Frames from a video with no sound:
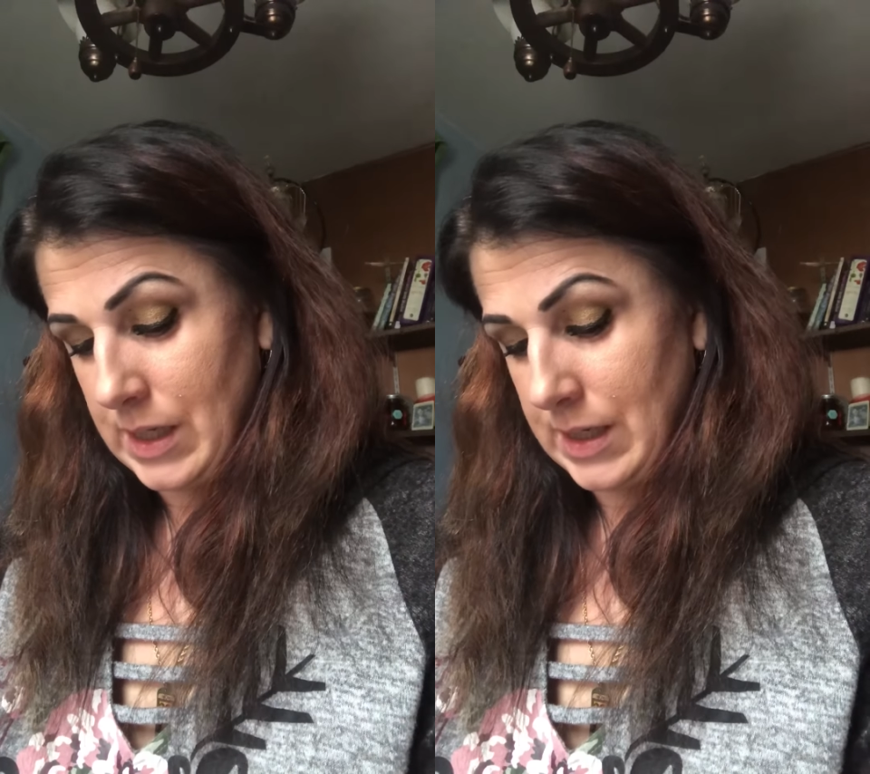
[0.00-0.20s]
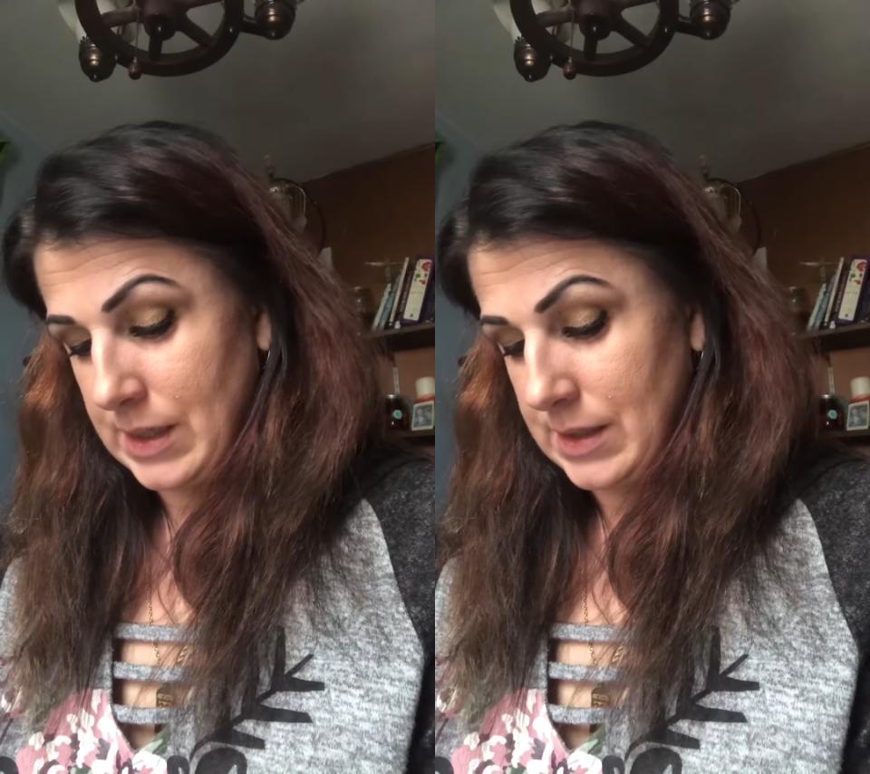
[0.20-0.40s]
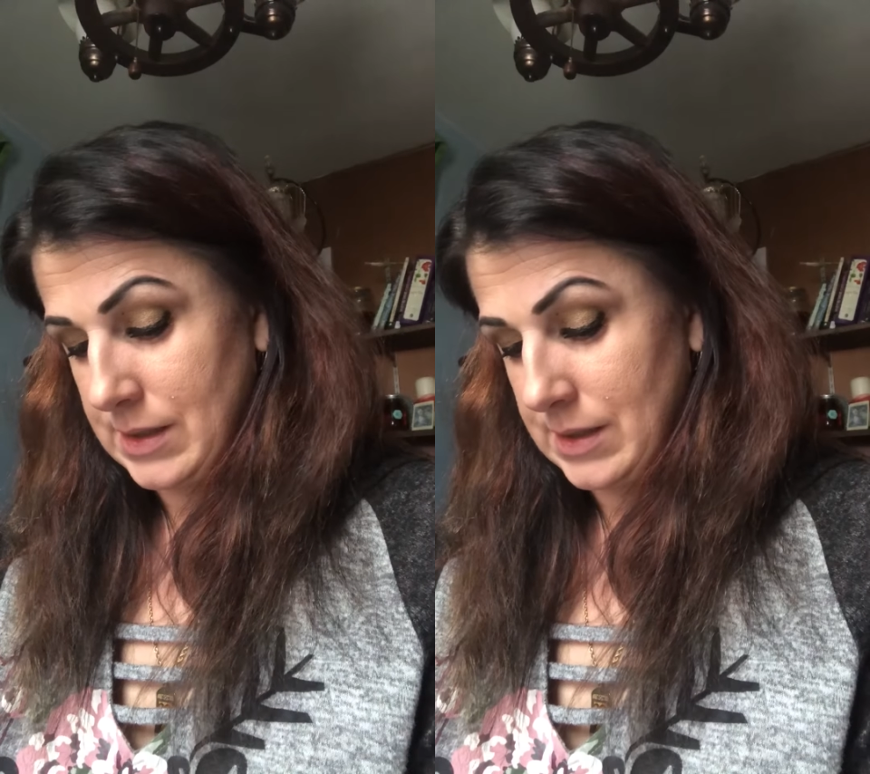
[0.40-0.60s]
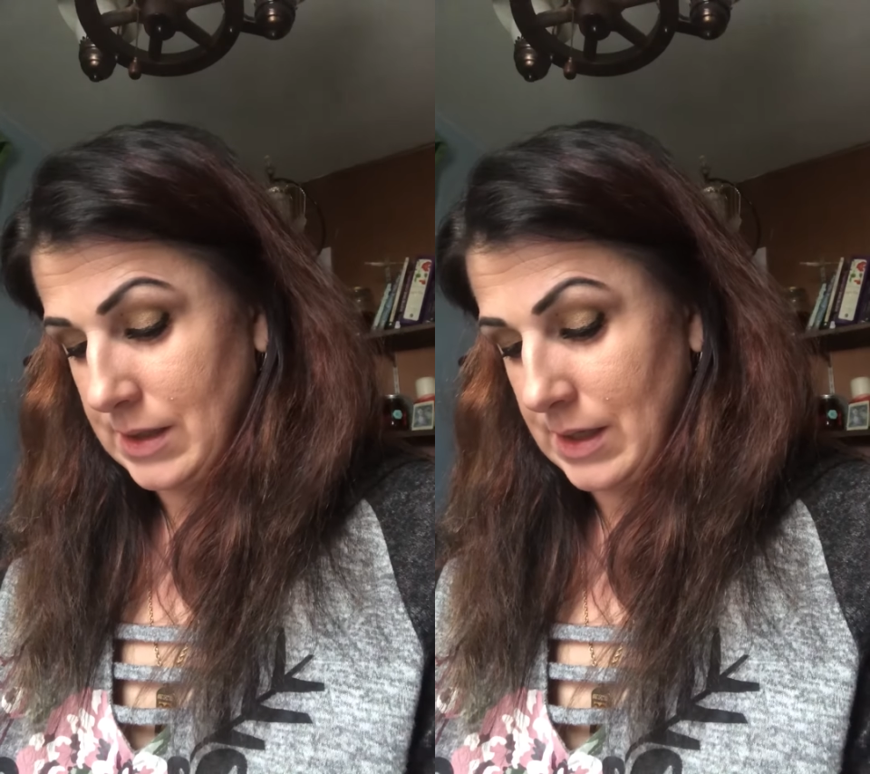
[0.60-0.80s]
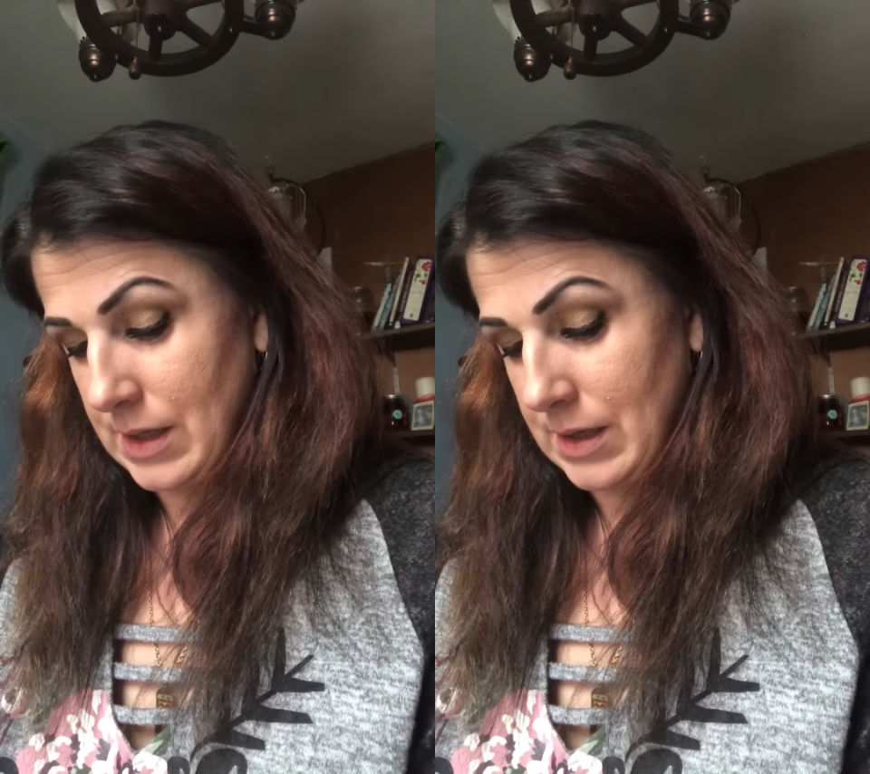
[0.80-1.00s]
And
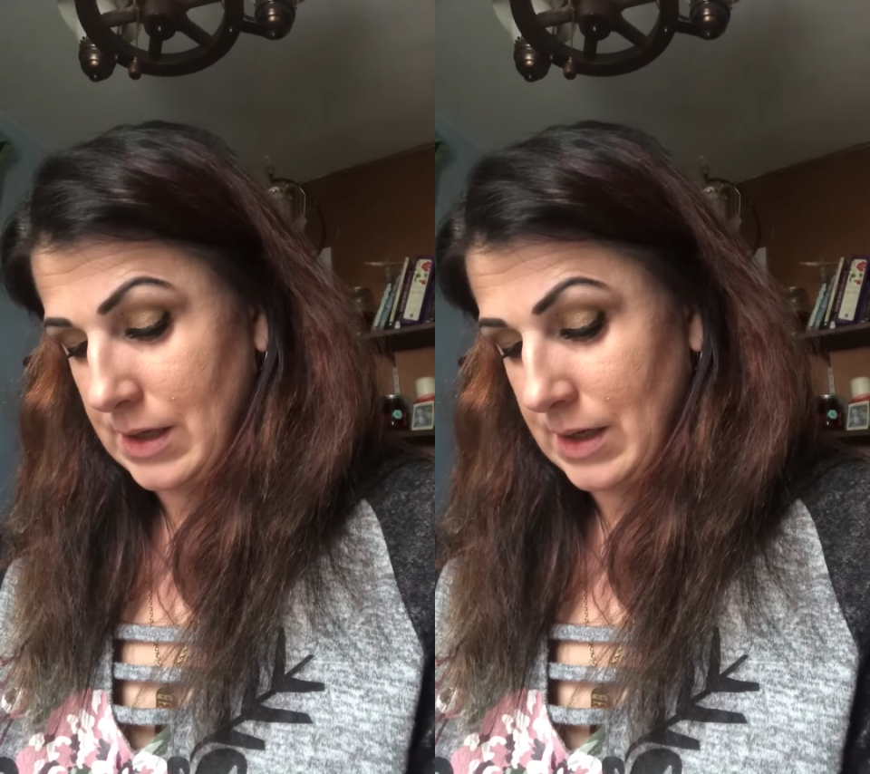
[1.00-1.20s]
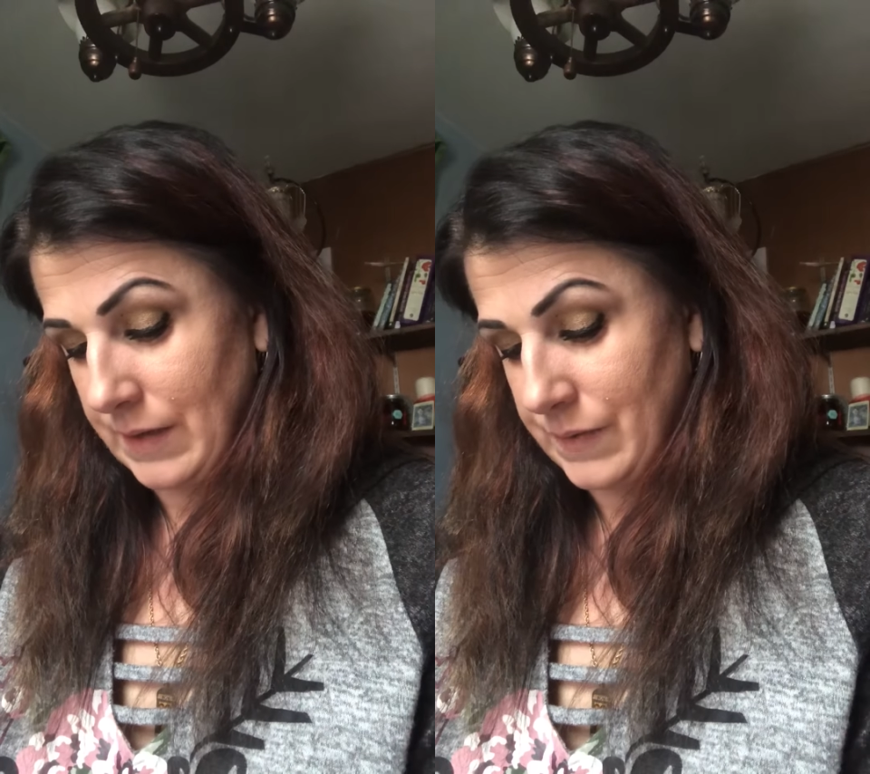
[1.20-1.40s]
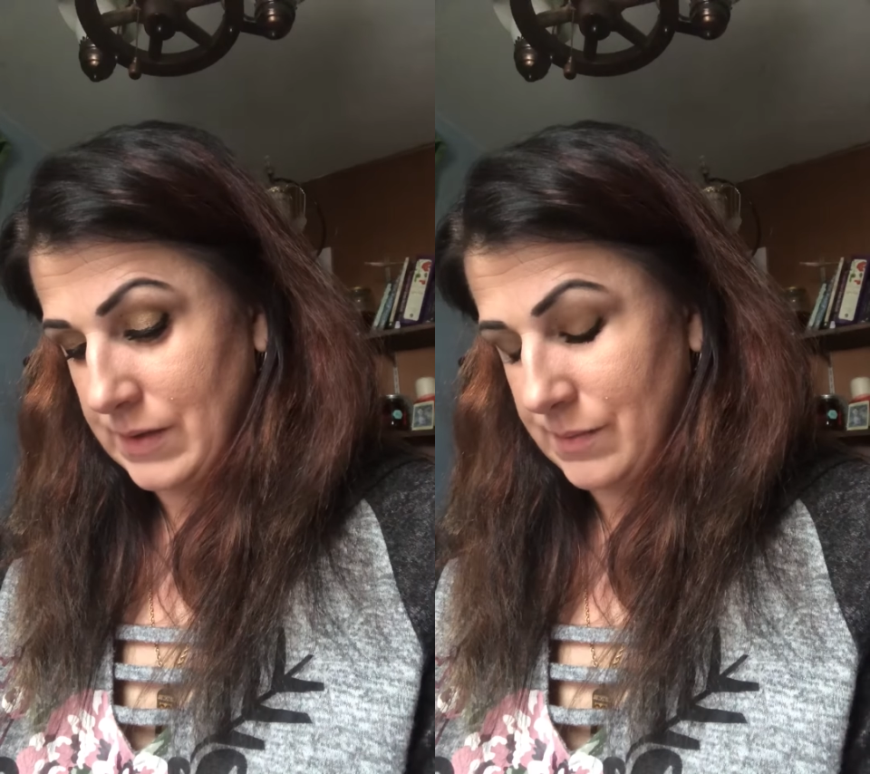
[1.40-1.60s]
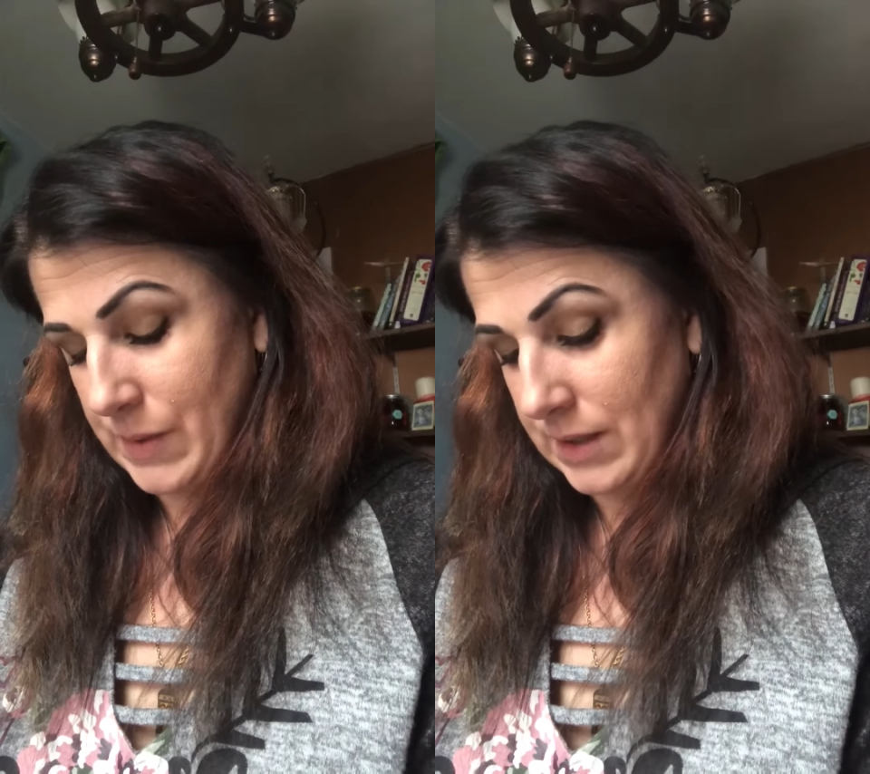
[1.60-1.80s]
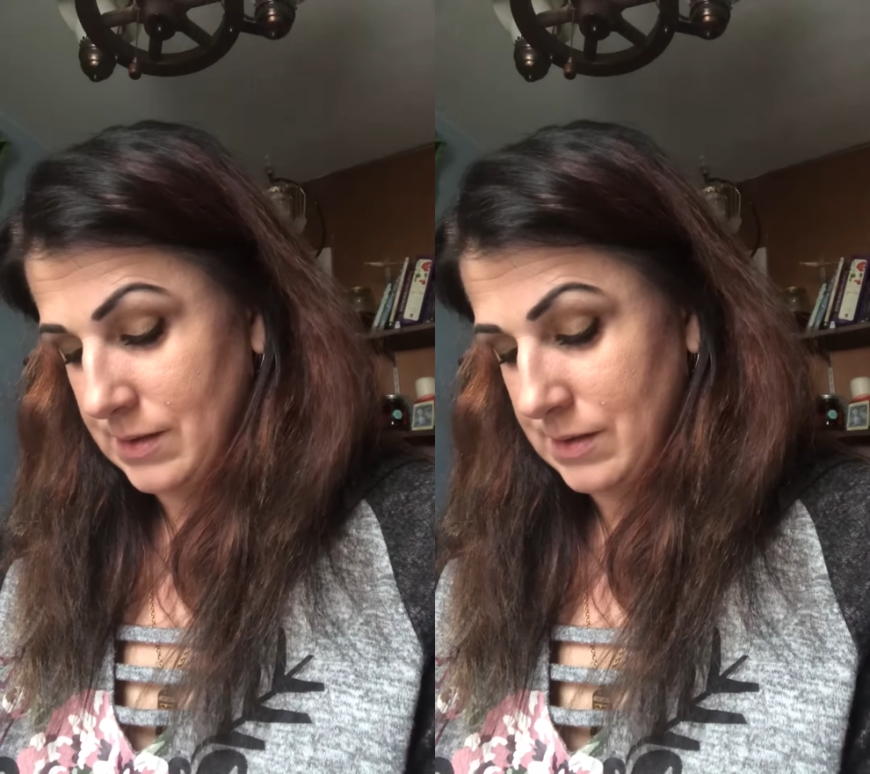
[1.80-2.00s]
I've
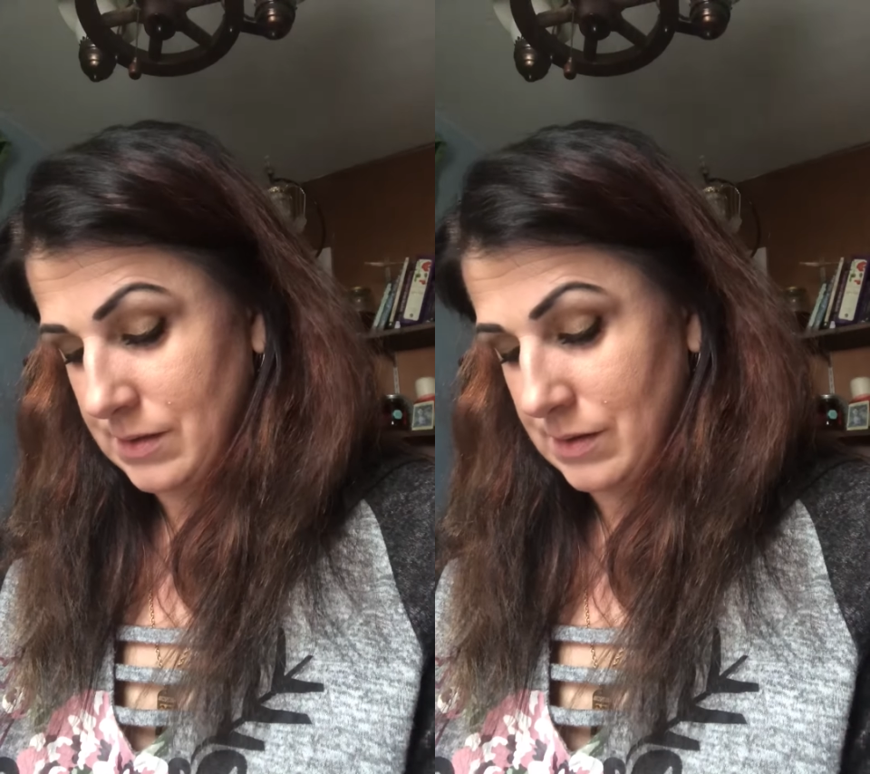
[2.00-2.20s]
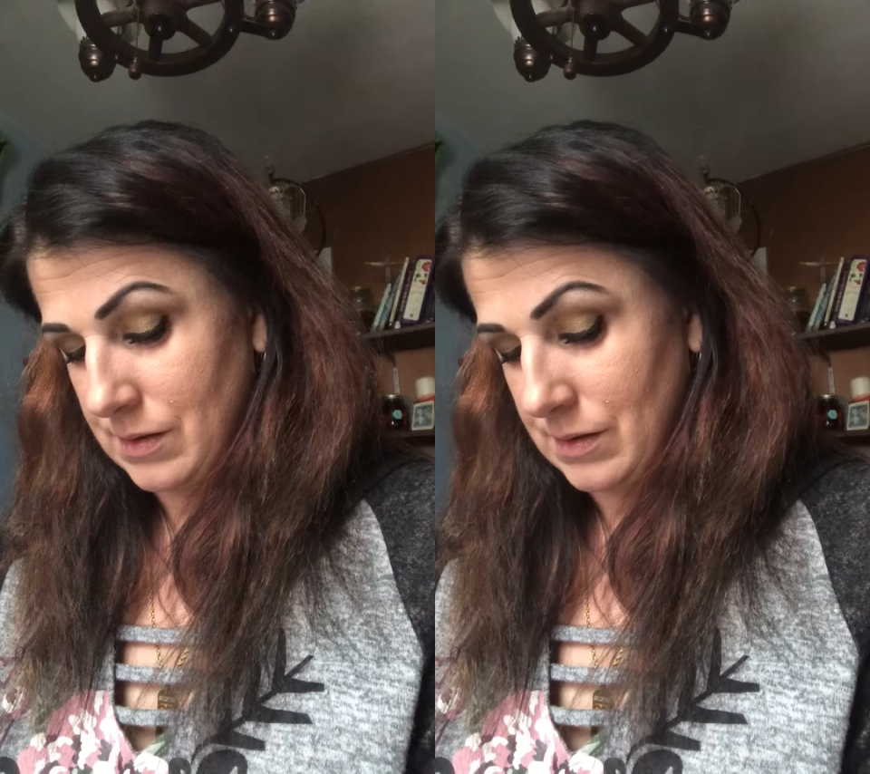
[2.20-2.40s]
spent